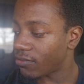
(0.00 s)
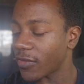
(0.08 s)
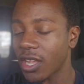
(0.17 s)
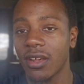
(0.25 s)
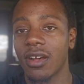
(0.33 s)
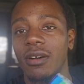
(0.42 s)

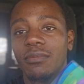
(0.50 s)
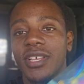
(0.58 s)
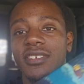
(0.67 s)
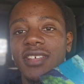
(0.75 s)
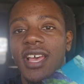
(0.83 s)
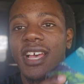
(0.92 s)

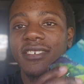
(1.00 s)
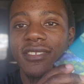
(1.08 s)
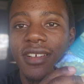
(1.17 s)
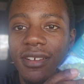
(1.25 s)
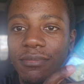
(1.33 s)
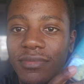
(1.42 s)
this is
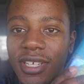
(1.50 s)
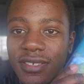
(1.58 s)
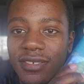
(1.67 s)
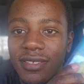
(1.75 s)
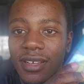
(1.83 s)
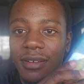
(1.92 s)

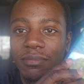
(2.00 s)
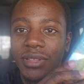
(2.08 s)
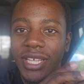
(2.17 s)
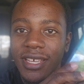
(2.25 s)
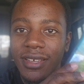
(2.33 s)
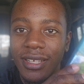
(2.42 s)
the
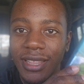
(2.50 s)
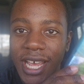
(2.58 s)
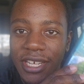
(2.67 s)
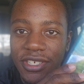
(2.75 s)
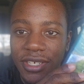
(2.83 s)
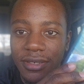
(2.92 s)
complete
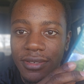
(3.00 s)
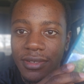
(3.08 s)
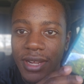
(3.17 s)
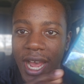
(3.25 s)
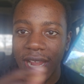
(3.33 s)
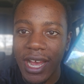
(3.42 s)
collection.
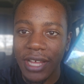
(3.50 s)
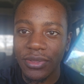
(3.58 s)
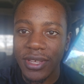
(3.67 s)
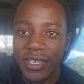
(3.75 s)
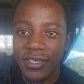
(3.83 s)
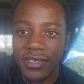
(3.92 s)
I got
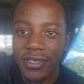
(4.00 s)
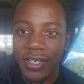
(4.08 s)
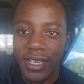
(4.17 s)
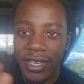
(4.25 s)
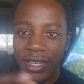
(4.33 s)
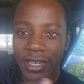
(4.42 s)
this
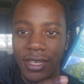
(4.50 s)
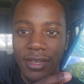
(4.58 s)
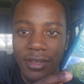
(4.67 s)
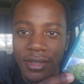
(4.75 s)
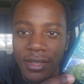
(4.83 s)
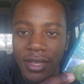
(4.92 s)

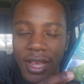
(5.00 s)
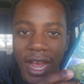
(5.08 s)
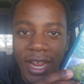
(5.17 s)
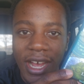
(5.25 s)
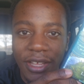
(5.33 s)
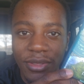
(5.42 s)
around
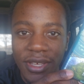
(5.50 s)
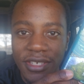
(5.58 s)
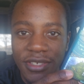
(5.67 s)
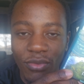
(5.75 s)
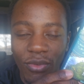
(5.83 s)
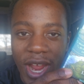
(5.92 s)

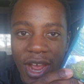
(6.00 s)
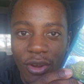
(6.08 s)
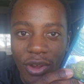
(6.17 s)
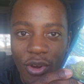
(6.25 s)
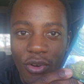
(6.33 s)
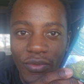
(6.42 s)

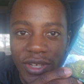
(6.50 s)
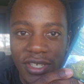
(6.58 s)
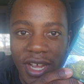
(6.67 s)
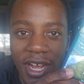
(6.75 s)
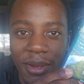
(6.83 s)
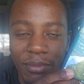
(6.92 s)
COVID
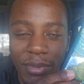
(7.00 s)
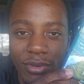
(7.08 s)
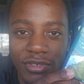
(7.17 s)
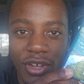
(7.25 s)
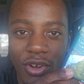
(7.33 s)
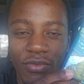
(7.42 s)
time,
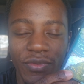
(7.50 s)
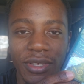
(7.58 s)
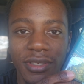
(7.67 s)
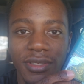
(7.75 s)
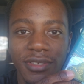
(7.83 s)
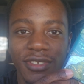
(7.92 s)
post-COVID.
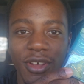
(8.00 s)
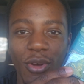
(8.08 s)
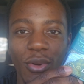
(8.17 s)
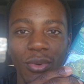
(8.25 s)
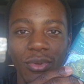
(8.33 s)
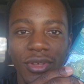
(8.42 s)
So